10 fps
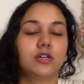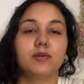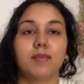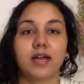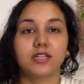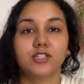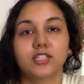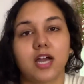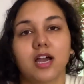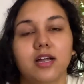My
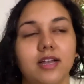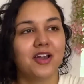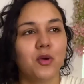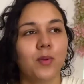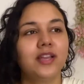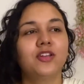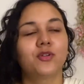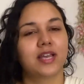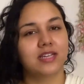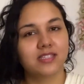shower. When it
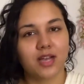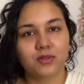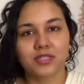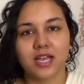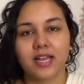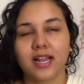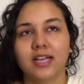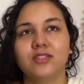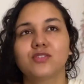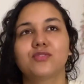rains outside, I
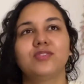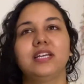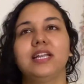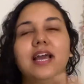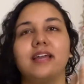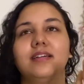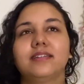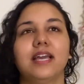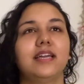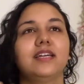just feel like
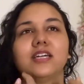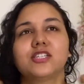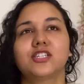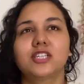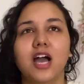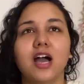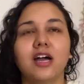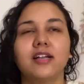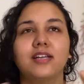taking a shower.